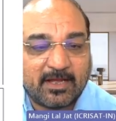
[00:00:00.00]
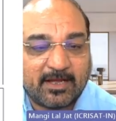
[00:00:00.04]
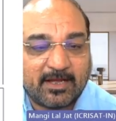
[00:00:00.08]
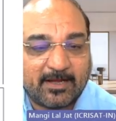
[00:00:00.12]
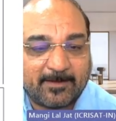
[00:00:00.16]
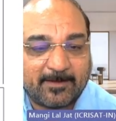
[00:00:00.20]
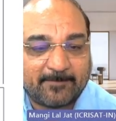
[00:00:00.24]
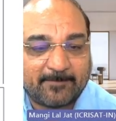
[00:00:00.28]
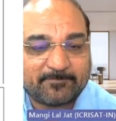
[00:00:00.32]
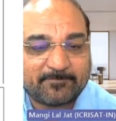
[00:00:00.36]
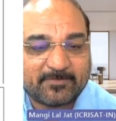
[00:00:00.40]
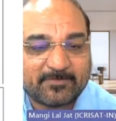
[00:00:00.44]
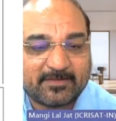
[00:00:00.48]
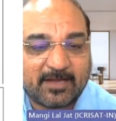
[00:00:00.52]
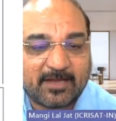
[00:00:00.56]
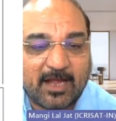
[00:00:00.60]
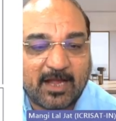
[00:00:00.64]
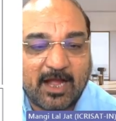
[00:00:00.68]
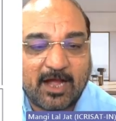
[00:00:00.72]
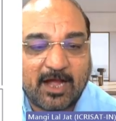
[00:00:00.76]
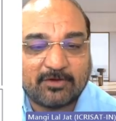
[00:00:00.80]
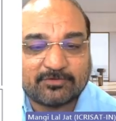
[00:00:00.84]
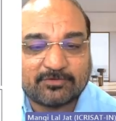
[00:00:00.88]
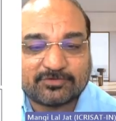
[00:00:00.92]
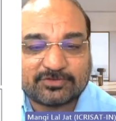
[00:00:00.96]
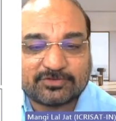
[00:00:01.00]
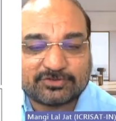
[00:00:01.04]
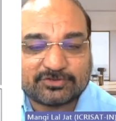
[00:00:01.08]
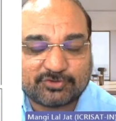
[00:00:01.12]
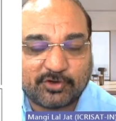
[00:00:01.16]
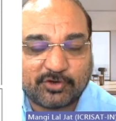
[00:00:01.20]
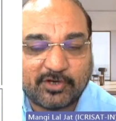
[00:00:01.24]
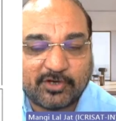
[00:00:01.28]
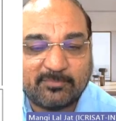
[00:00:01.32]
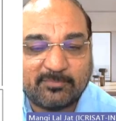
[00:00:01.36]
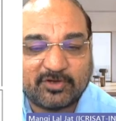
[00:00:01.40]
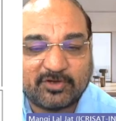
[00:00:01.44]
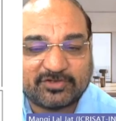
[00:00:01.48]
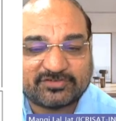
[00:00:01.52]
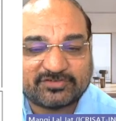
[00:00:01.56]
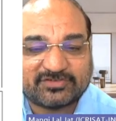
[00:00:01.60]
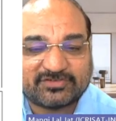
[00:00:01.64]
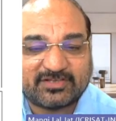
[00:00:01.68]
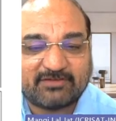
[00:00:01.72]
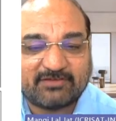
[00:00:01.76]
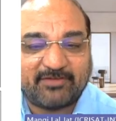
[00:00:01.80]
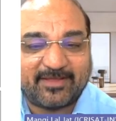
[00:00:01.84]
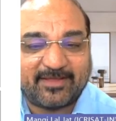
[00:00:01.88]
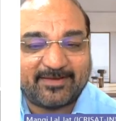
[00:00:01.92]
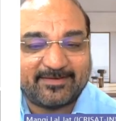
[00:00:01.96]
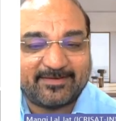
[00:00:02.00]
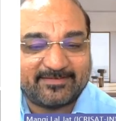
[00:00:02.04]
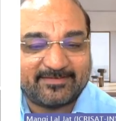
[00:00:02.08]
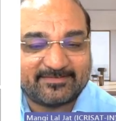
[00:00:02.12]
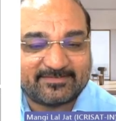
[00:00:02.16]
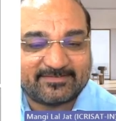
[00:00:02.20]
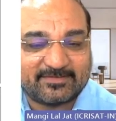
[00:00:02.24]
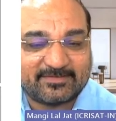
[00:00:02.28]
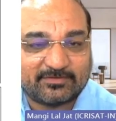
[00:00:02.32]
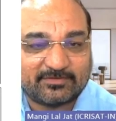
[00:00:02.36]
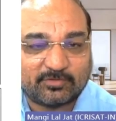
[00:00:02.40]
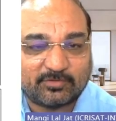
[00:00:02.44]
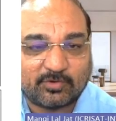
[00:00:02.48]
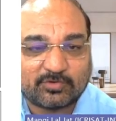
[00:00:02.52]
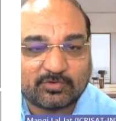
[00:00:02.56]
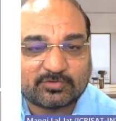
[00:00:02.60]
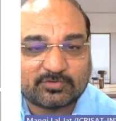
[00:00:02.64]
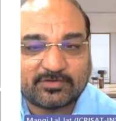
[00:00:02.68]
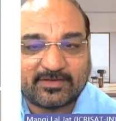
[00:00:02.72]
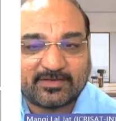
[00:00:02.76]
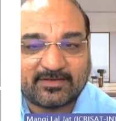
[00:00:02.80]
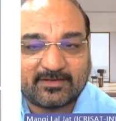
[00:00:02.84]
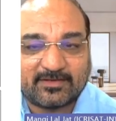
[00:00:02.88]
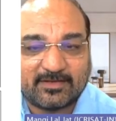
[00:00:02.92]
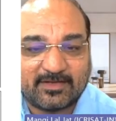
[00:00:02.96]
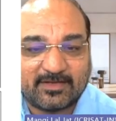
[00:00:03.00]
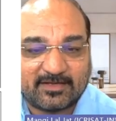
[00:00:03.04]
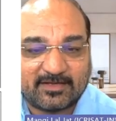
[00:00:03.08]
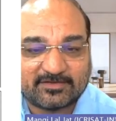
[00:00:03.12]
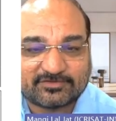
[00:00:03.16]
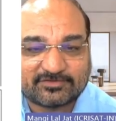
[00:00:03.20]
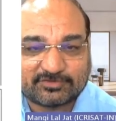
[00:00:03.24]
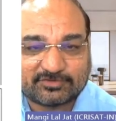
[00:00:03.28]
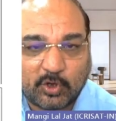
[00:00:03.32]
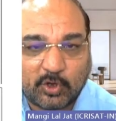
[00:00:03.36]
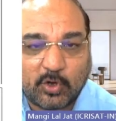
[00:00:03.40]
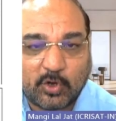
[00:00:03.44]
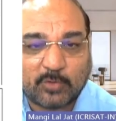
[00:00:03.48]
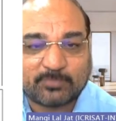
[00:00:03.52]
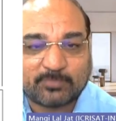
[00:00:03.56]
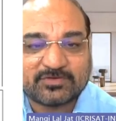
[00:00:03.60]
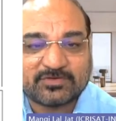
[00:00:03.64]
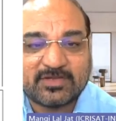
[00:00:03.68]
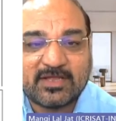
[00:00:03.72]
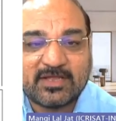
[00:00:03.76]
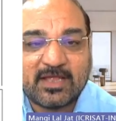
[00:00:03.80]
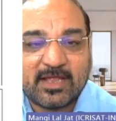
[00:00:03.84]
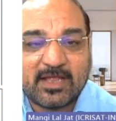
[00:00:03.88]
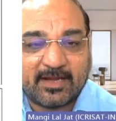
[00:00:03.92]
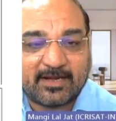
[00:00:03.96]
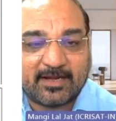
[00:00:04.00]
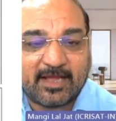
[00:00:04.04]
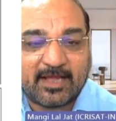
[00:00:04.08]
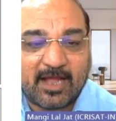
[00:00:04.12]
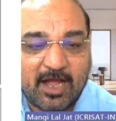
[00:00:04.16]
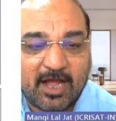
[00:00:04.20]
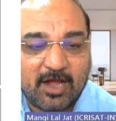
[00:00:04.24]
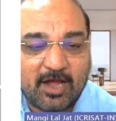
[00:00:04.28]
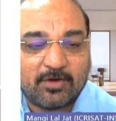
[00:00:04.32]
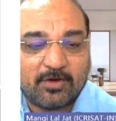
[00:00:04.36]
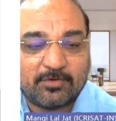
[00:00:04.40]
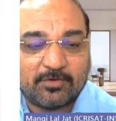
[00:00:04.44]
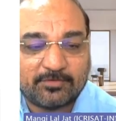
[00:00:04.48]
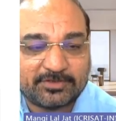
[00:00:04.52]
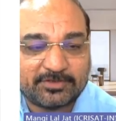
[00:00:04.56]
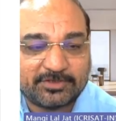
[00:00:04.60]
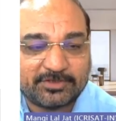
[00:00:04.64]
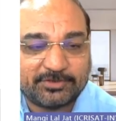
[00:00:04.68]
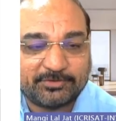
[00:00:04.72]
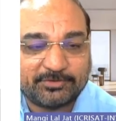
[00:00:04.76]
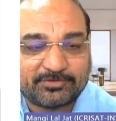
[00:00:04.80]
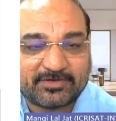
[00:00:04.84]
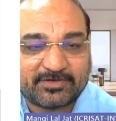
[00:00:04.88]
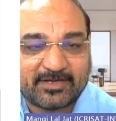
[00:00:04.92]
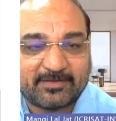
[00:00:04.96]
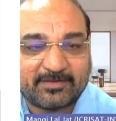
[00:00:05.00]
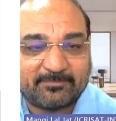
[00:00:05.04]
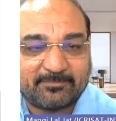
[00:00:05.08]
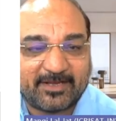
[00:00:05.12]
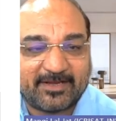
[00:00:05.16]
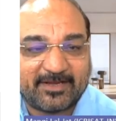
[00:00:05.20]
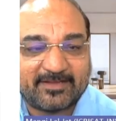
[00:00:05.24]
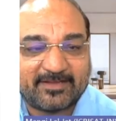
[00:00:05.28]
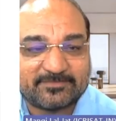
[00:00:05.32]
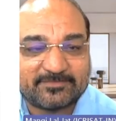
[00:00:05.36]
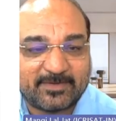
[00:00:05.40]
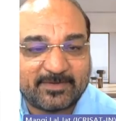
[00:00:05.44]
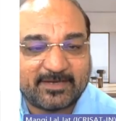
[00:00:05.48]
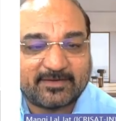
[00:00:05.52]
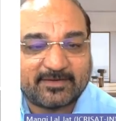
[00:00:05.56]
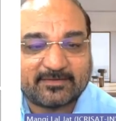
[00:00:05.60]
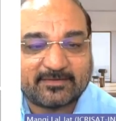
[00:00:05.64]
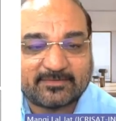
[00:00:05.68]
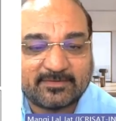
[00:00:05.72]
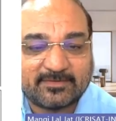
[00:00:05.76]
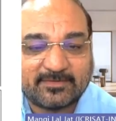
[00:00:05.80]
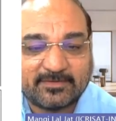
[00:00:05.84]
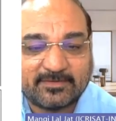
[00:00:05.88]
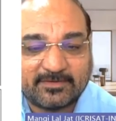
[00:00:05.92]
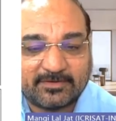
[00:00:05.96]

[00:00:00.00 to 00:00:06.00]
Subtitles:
how the soil moisture varies in those slopes, and how the nutrient management,